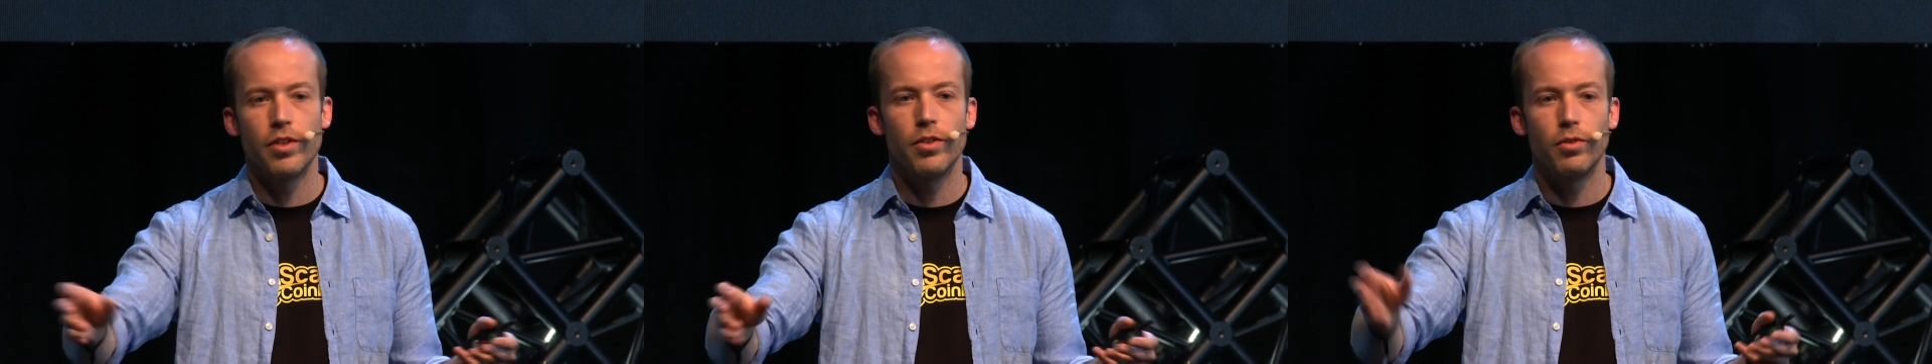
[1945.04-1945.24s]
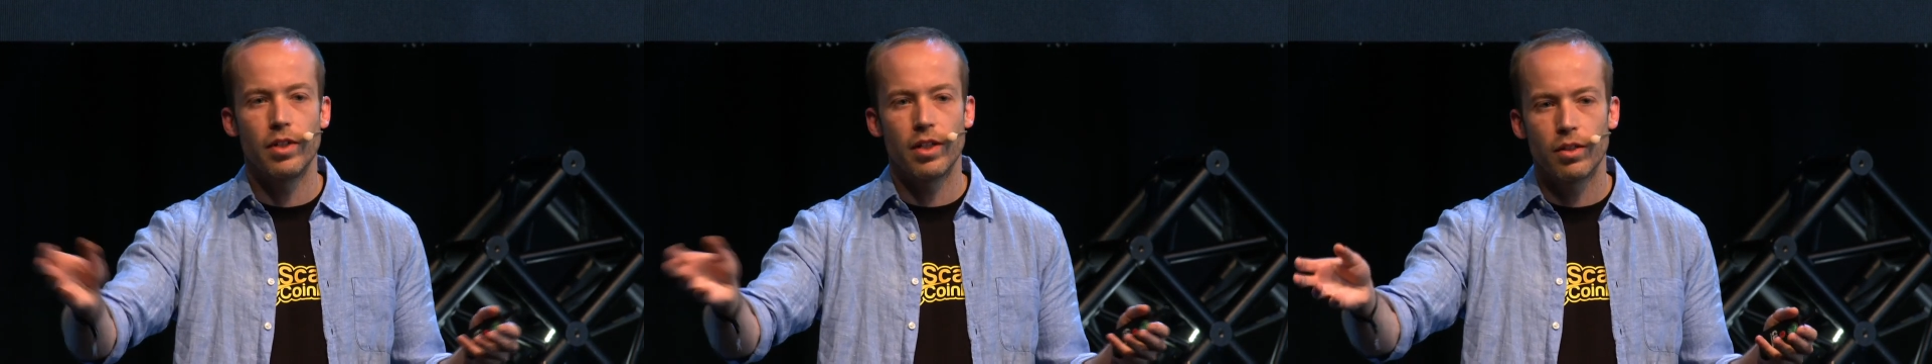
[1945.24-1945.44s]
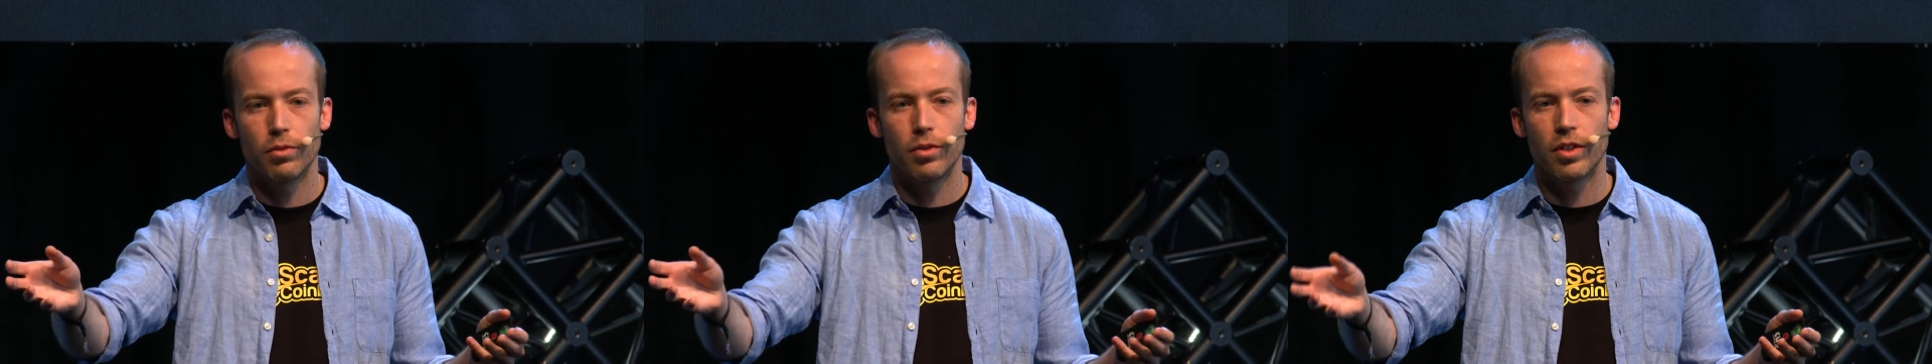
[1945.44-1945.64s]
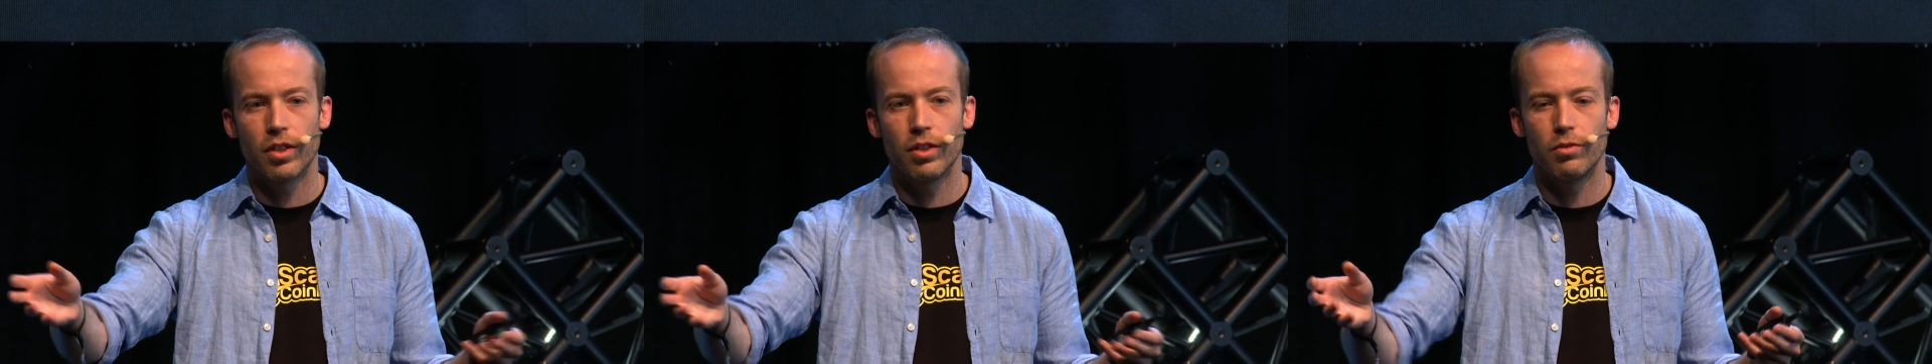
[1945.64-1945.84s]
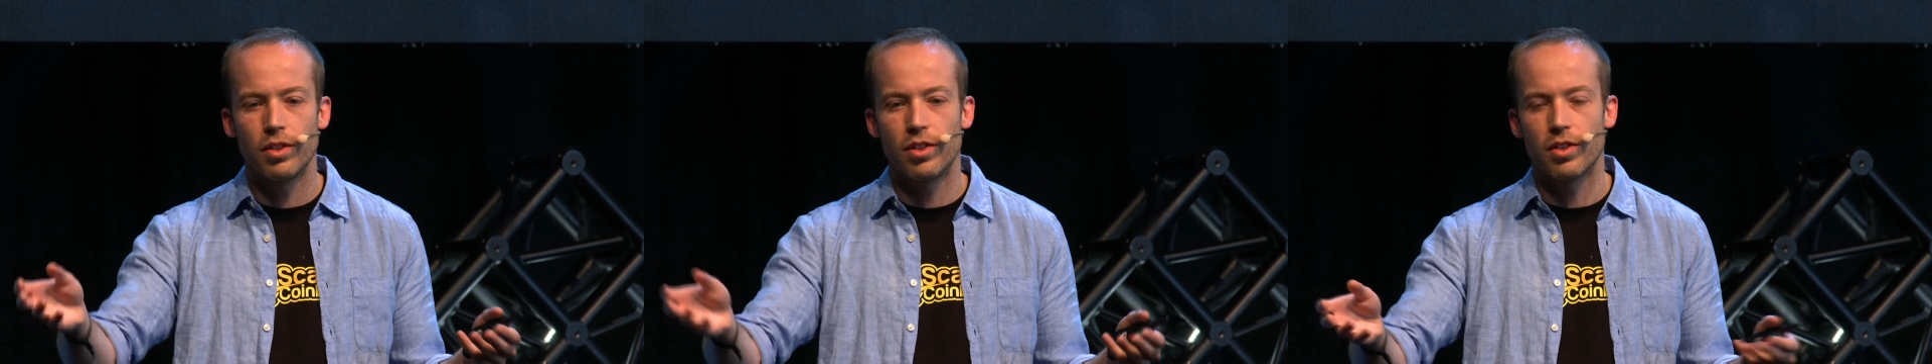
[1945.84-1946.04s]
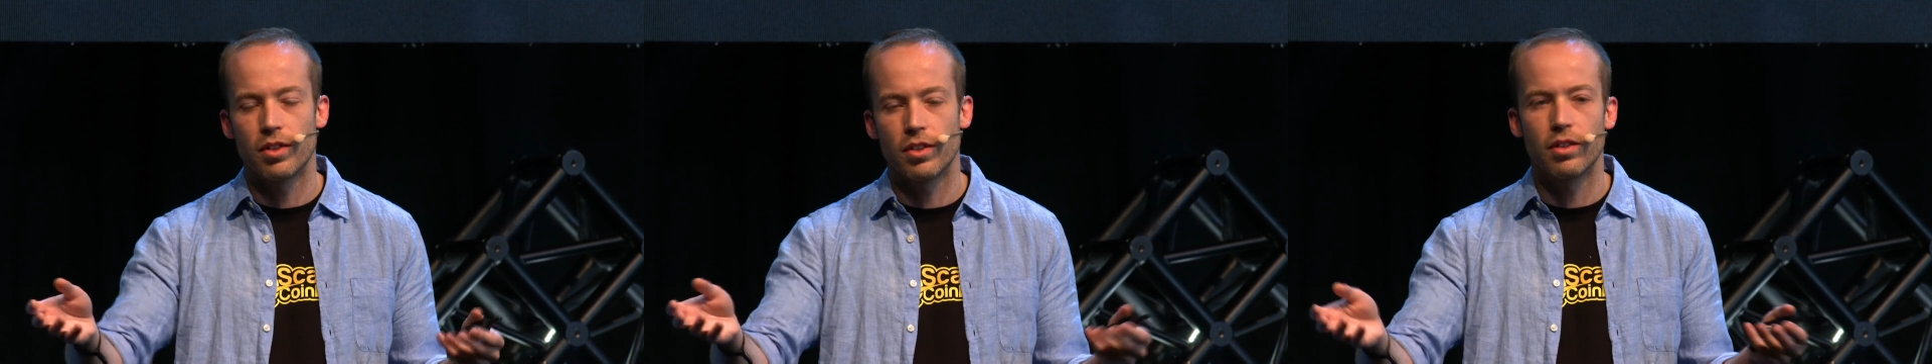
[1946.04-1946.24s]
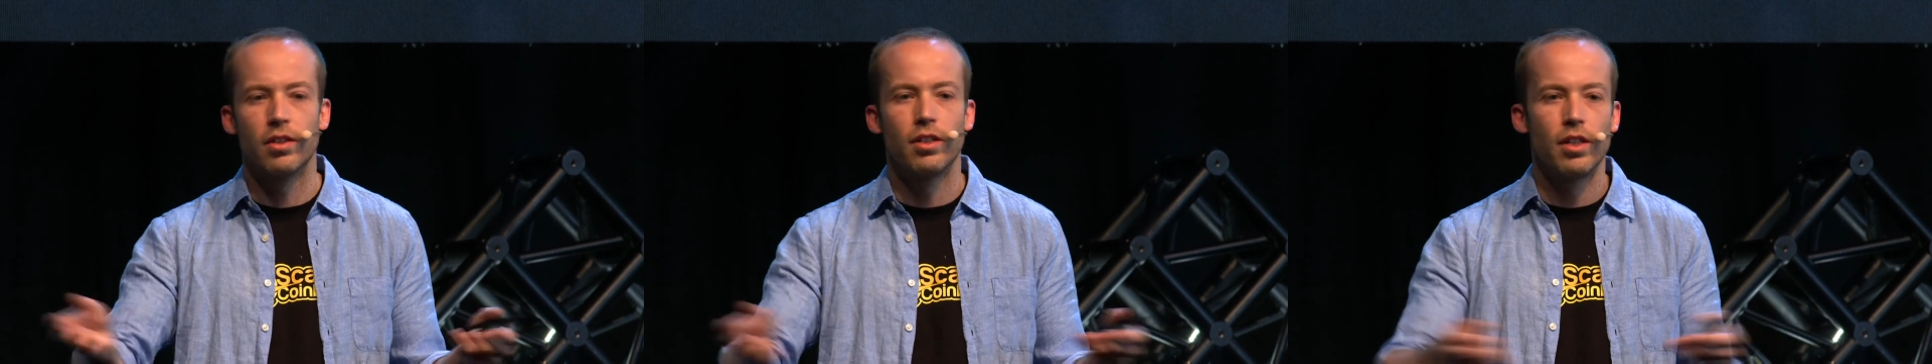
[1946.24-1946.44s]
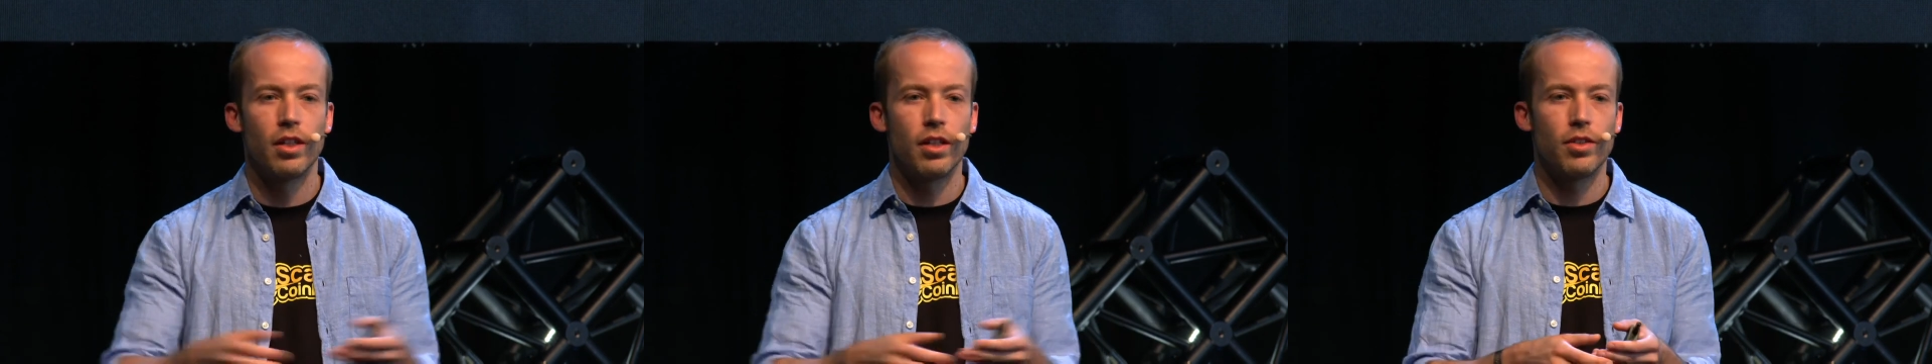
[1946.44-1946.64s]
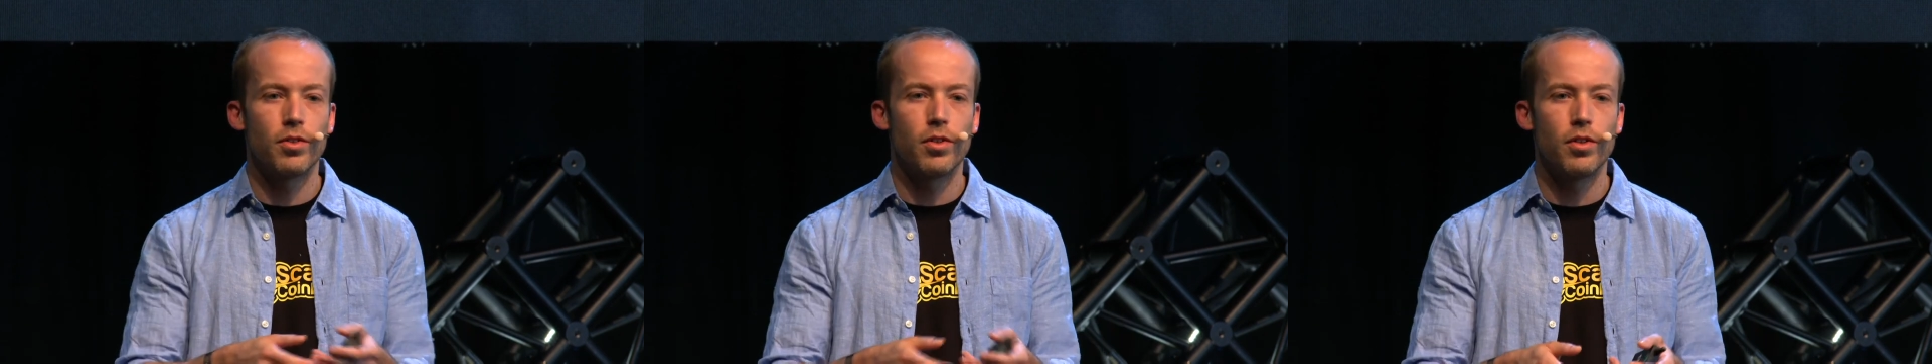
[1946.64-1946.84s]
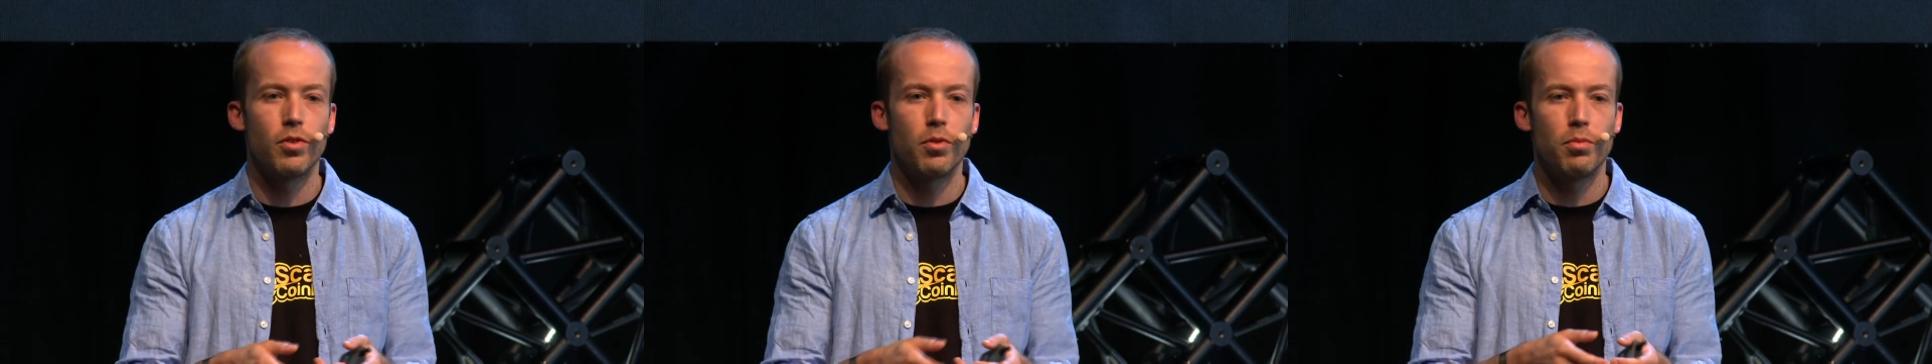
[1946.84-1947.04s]
network, which is
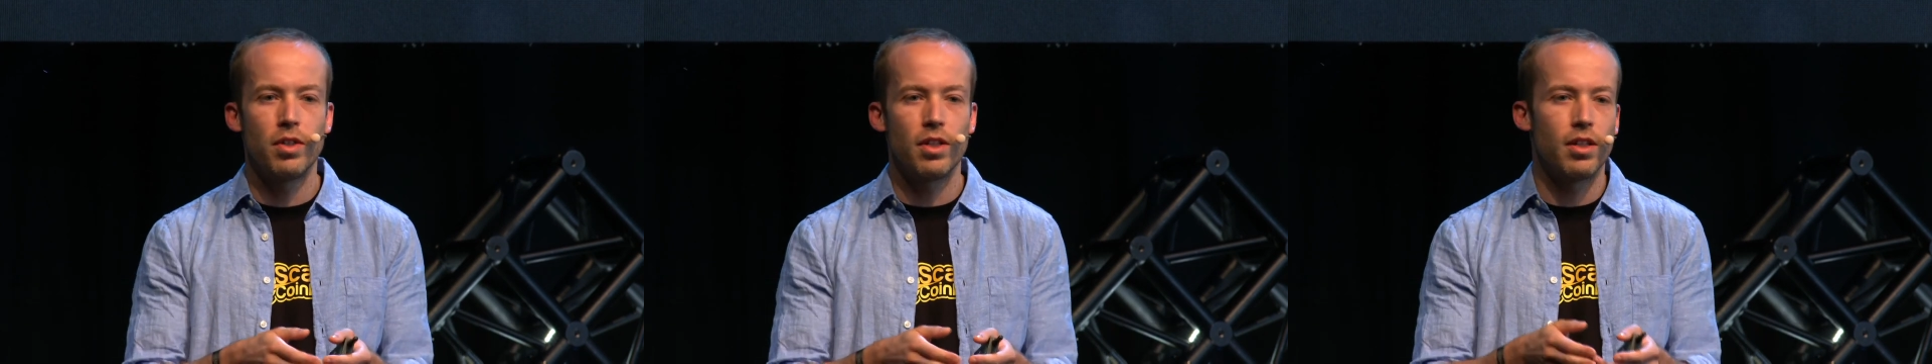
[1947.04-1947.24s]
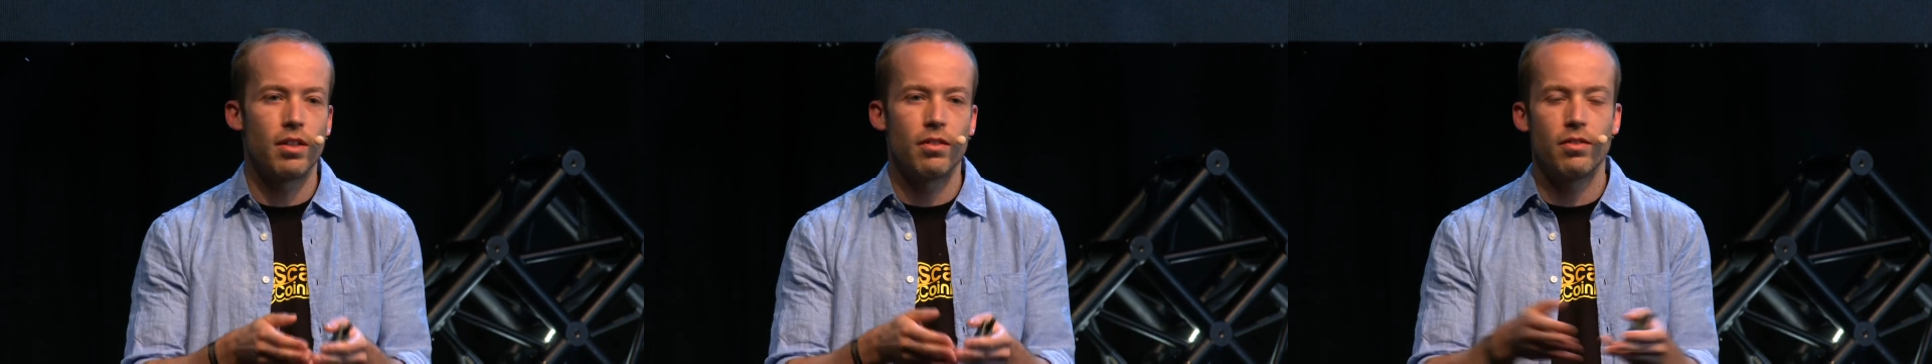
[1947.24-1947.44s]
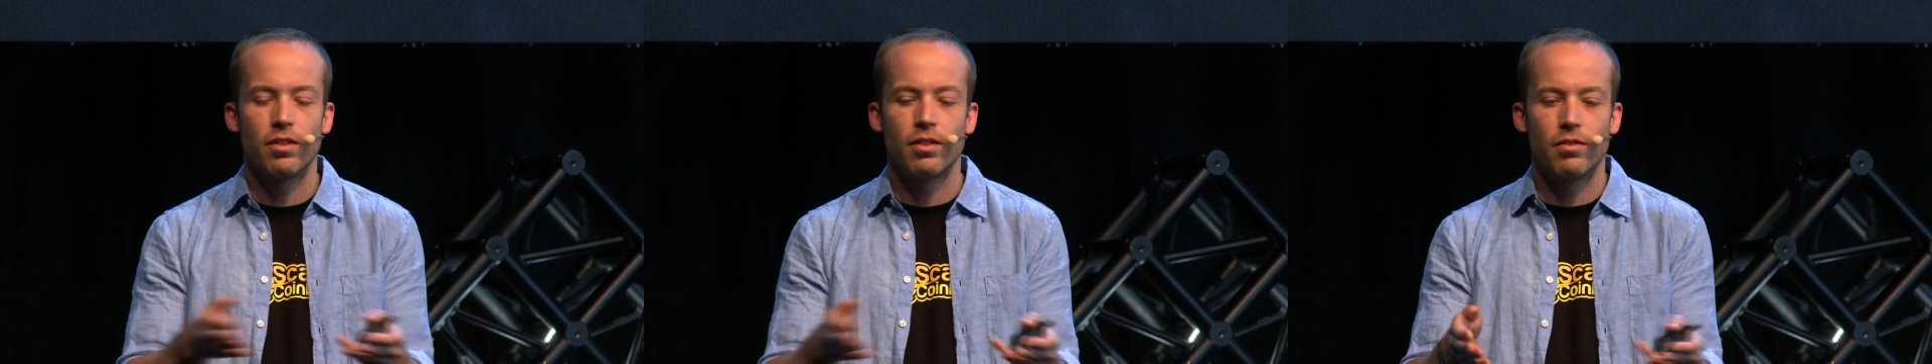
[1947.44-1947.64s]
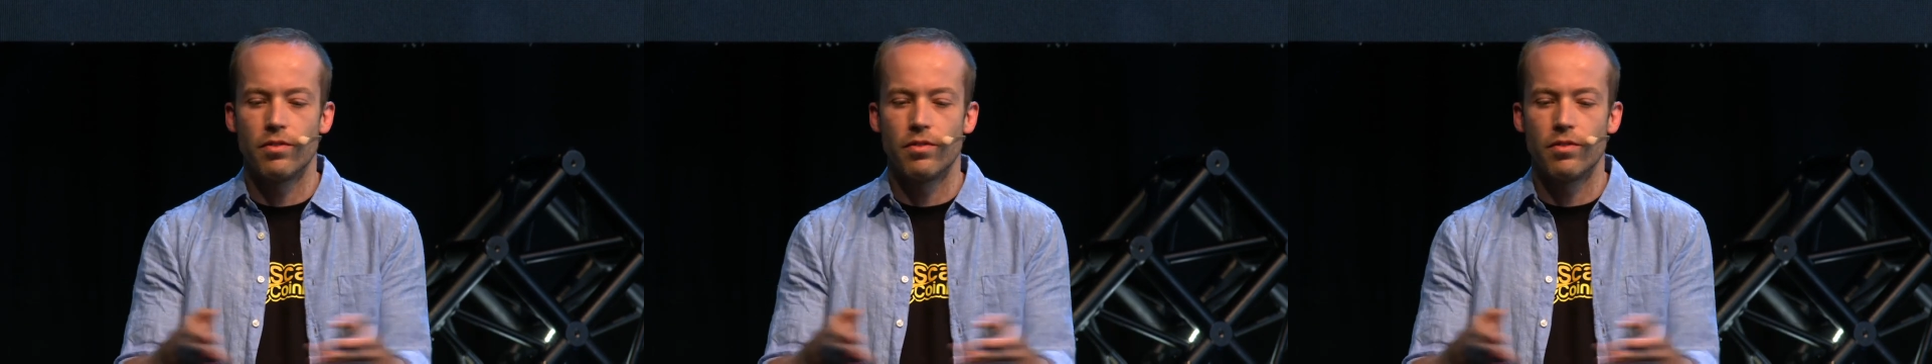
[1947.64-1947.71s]
going to be,